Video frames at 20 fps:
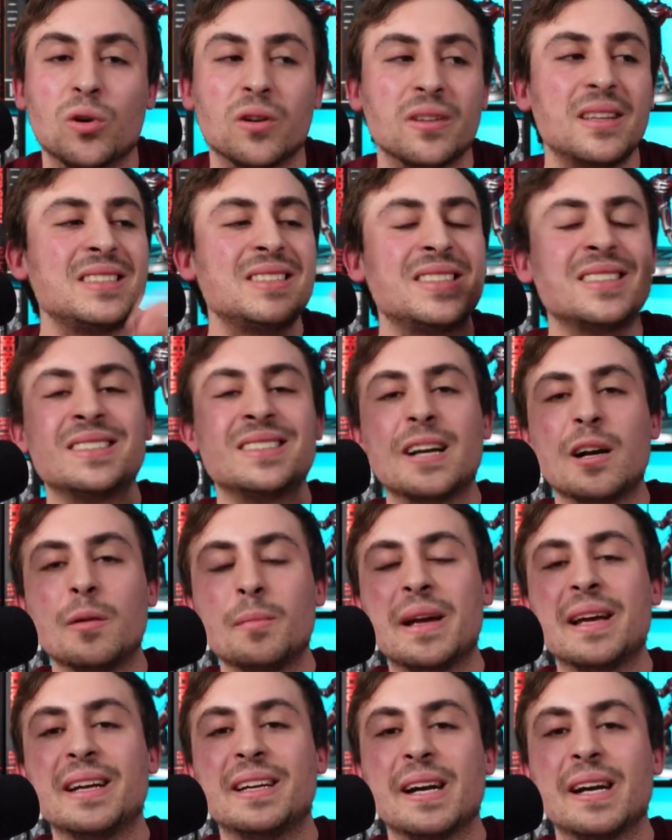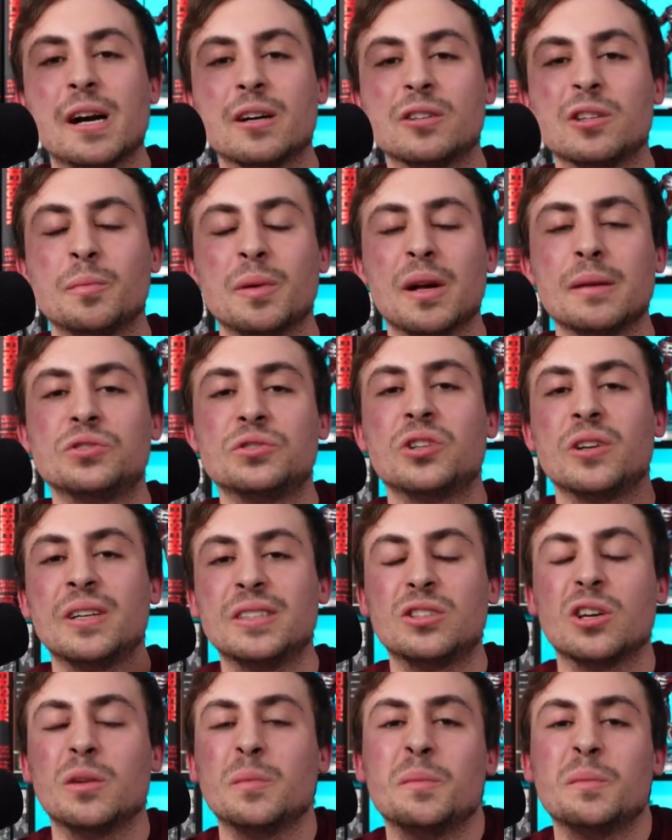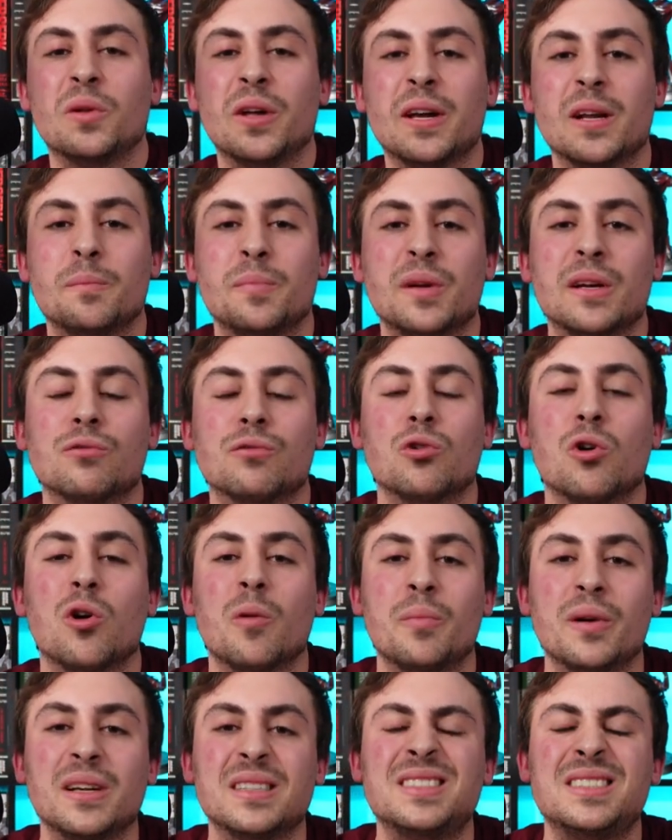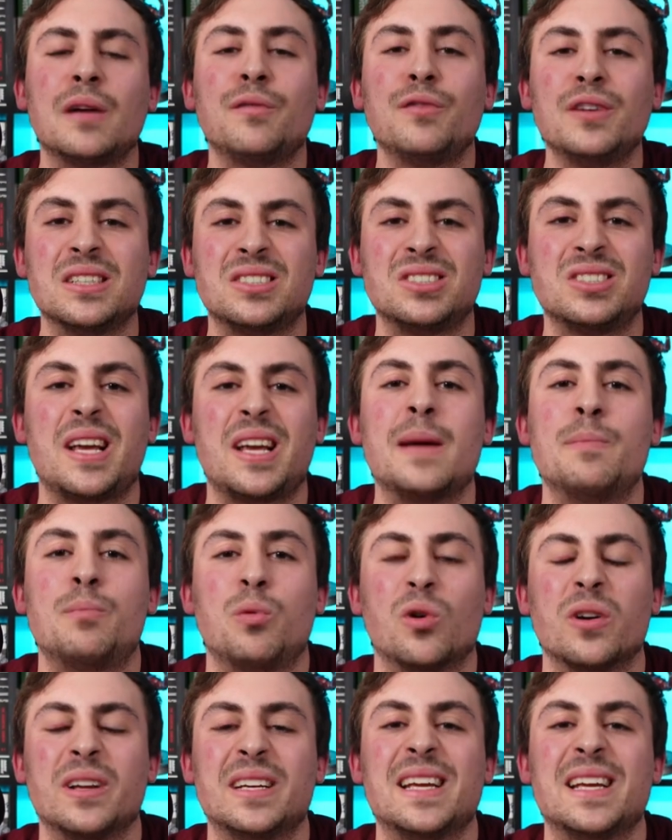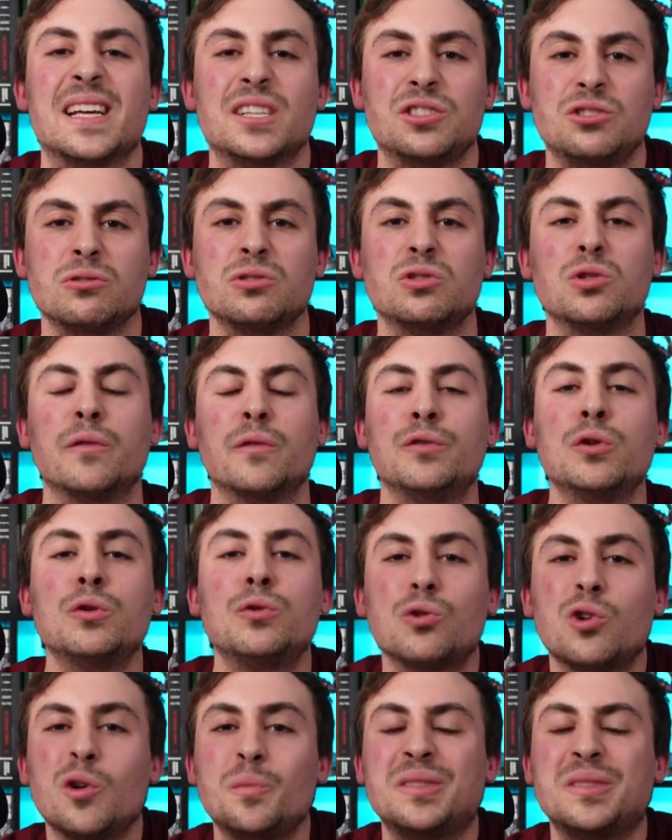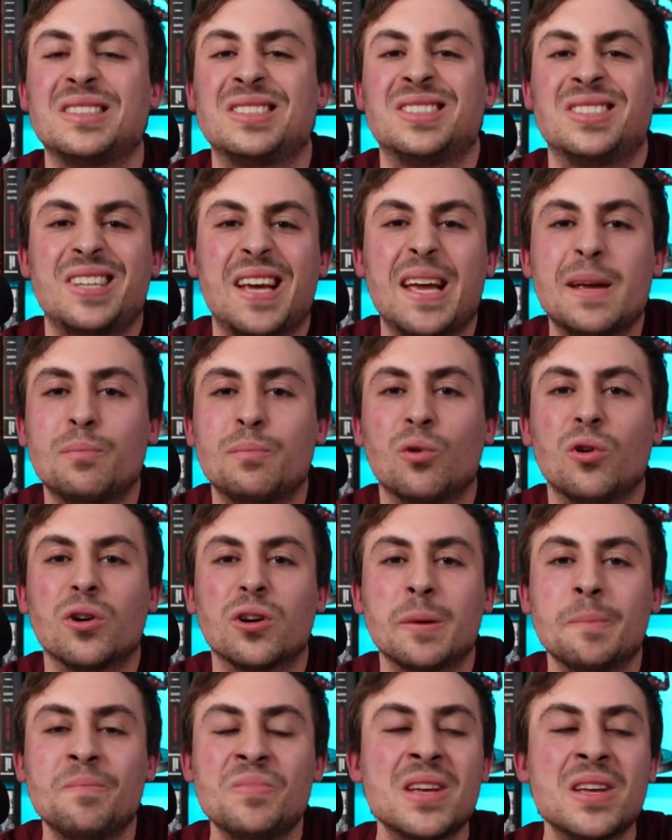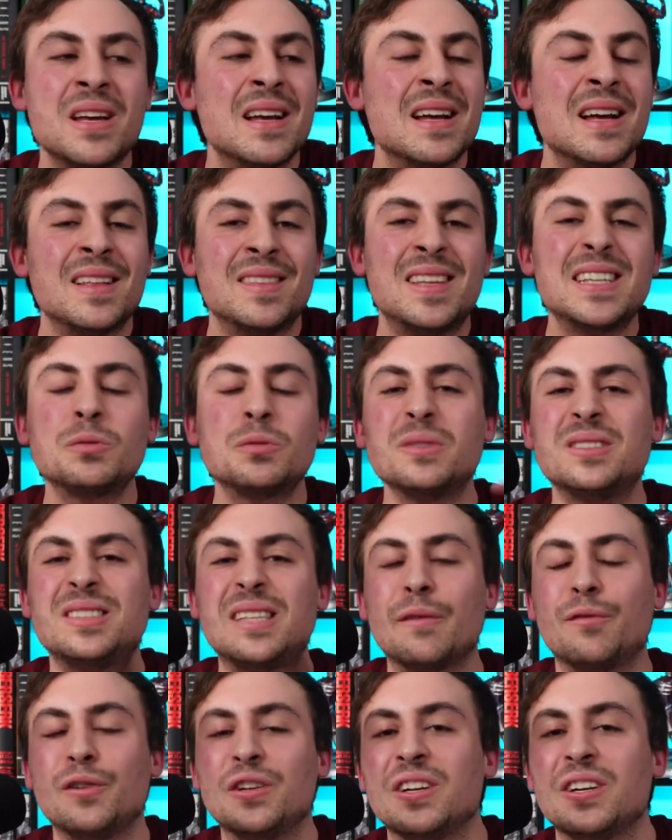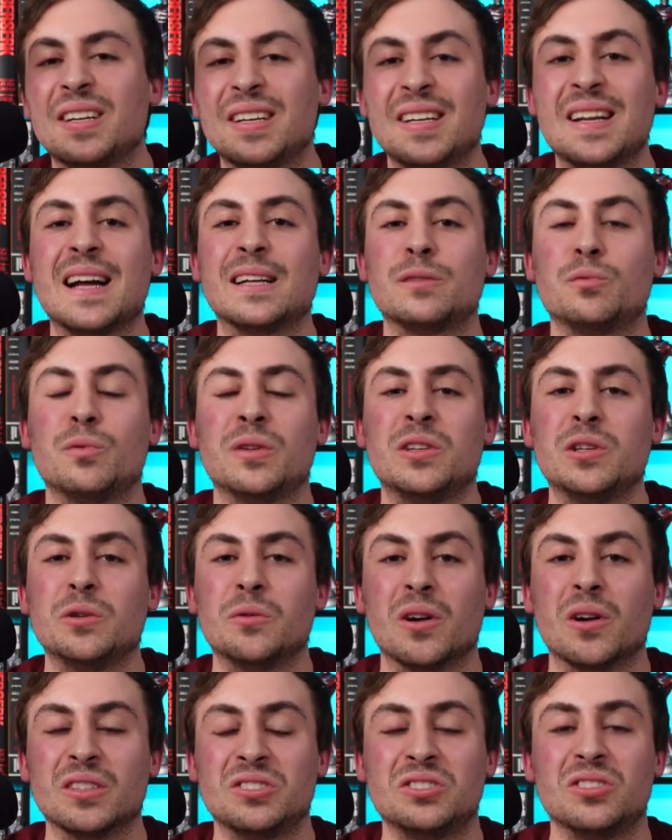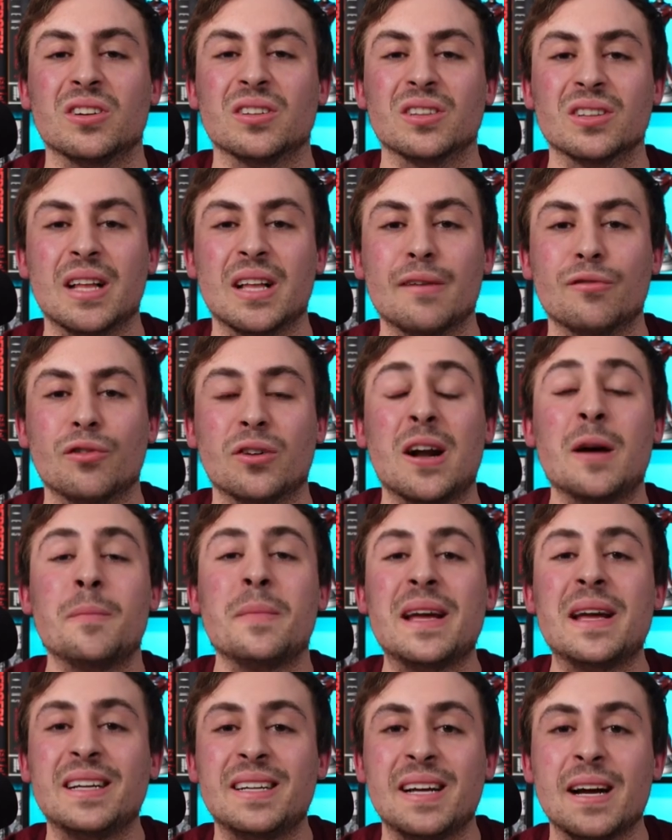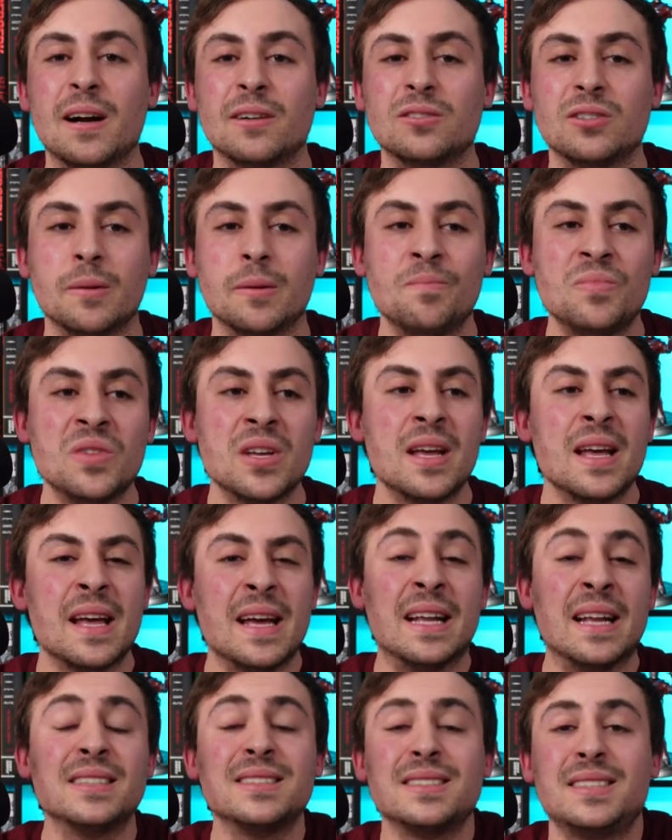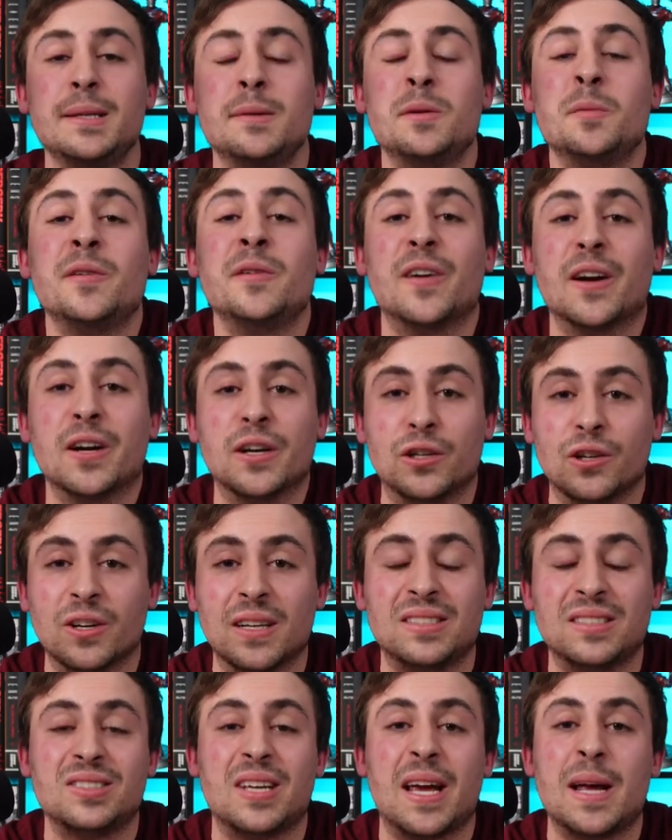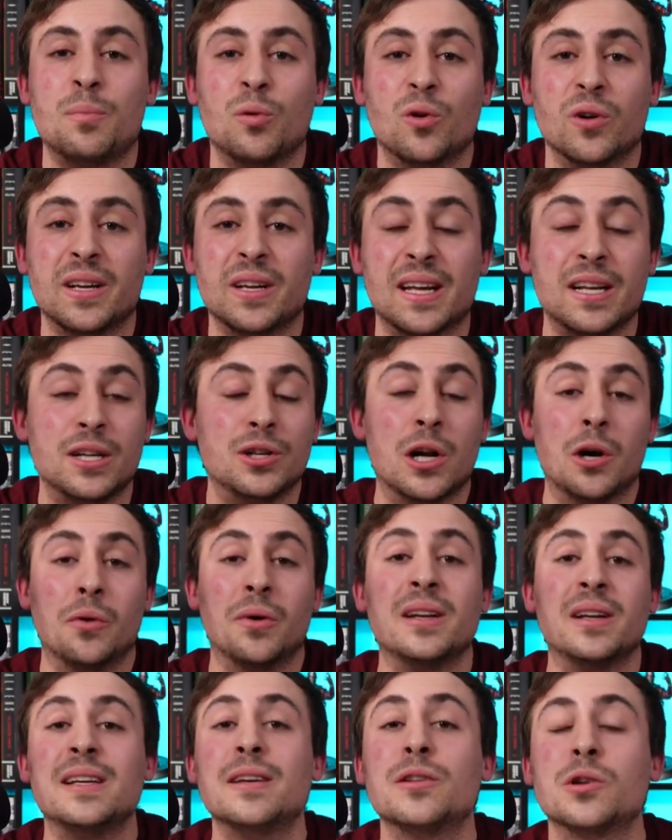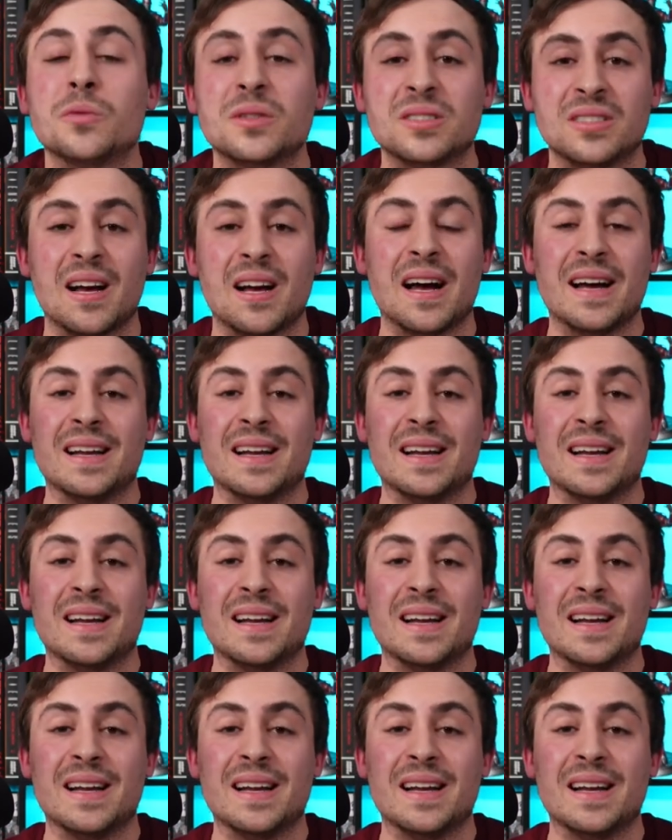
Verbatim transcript: This isn't our main character, but I'm sure he's going to be playing a big role. But it's definitely a skateboarding issue. So if you grew up as a skateboarder, this one's definitely going to connect with you on a certain level. And our main character, he doesn't seem to be very good at skateboarding. And you know what? Neither was I.